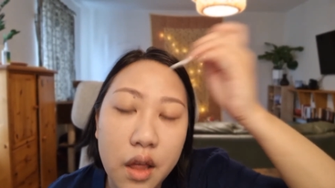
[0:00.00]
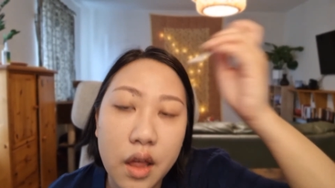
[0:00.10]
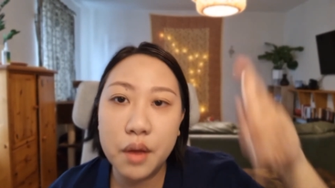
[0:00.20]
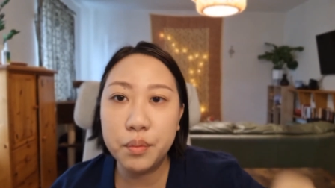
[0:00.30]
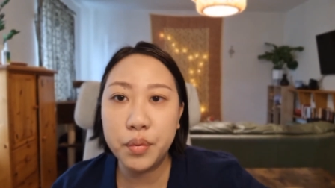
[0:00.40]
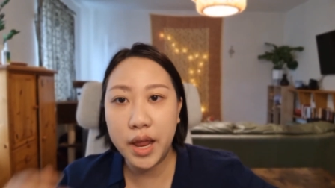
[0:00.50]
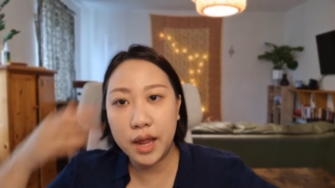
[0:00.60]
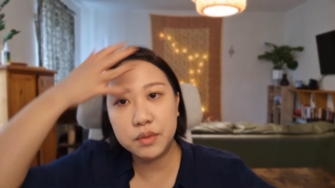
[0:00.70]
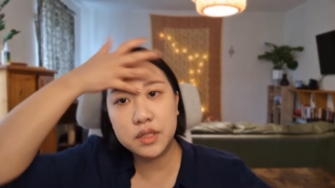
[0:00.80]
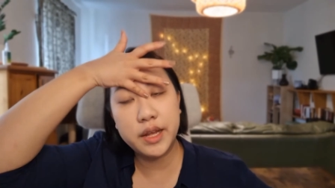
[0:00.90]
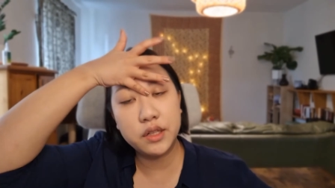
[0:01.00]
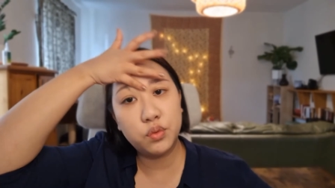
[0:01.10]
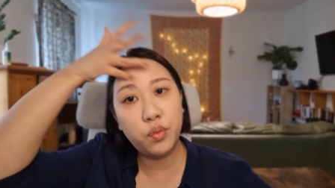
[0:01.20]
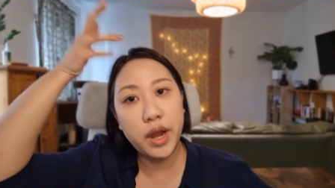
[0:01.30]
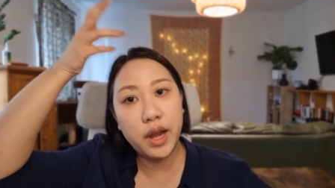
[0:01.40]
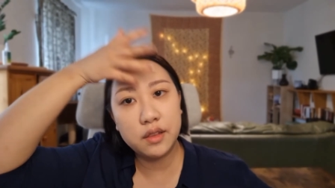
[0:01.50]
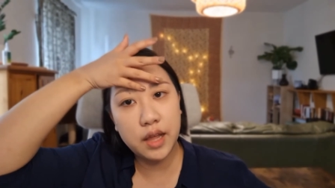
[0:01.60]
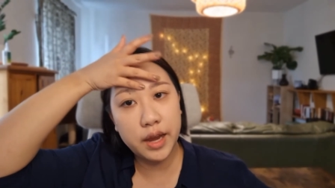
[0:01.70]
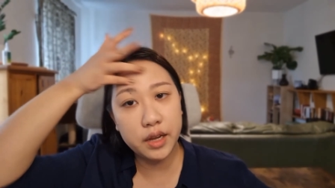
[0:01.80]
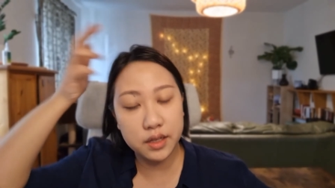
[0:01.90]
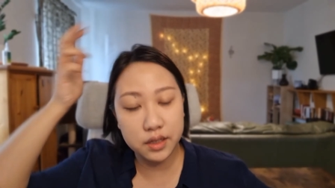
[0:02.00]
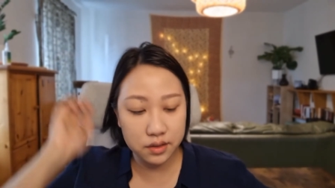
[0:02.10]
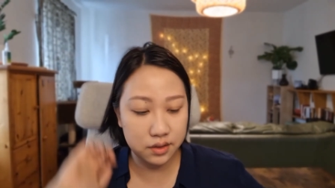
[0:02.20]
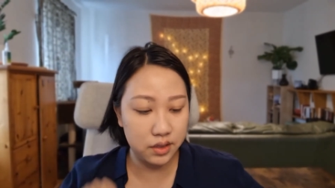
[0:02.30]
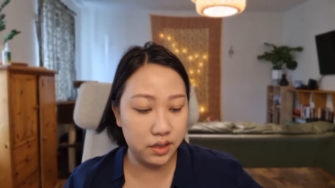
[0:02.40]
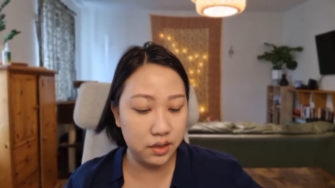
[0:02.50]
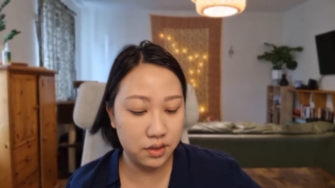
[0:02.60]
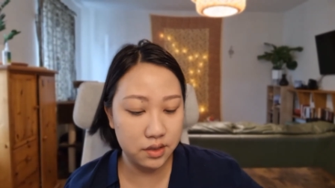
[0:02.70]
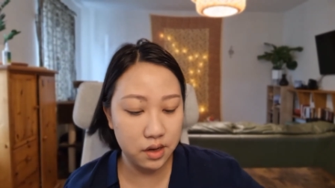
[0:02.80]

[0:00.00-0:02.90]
And perhaps that's where, like, these,